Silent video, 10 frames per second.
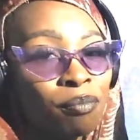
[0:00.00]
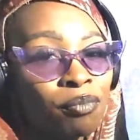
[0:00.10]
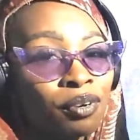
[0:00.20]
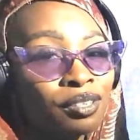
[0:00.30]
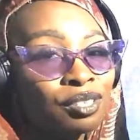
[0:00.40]

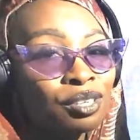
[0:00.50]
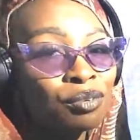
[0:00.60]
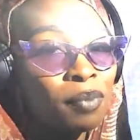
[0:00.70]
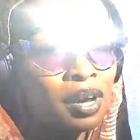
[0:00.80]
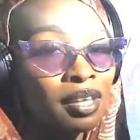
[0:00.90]
brought to you
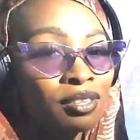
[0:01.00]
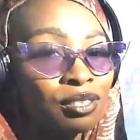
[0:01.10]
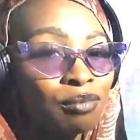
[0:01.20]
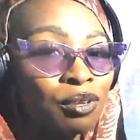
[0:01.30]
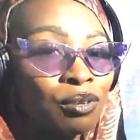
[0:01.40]
by the
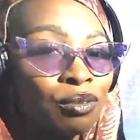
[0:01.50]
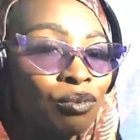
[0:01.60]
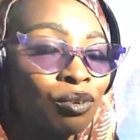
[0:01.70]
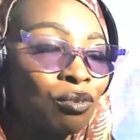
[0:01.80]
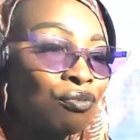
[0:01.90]
Smooth
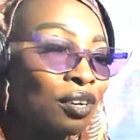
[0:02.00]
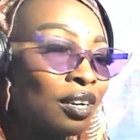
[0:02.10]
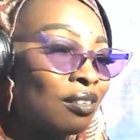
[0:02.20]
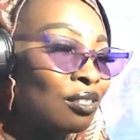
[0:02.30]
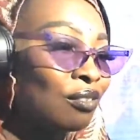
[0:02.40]
Groove
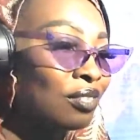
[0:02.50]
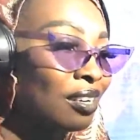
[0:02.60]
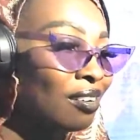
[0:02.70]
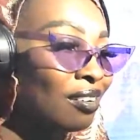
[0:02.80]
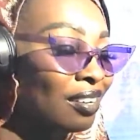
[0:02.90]
Fathers of
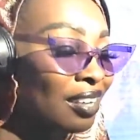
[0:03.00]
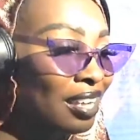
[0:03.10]
Song.